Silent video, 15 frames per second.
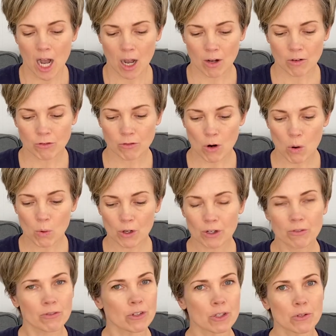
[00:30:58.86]
forward a
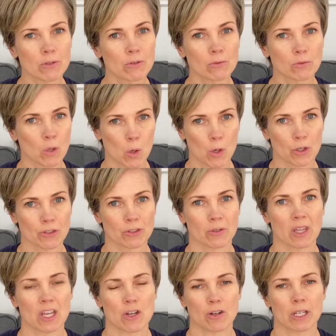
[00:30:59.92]
few rolls so
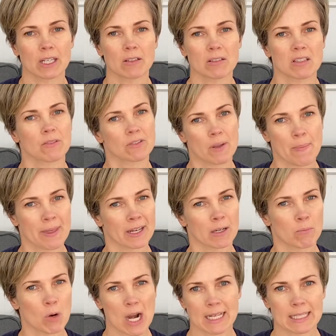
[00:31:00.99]
that your heels have something to
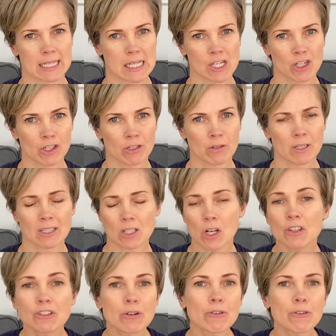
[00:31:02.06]
press into. It's also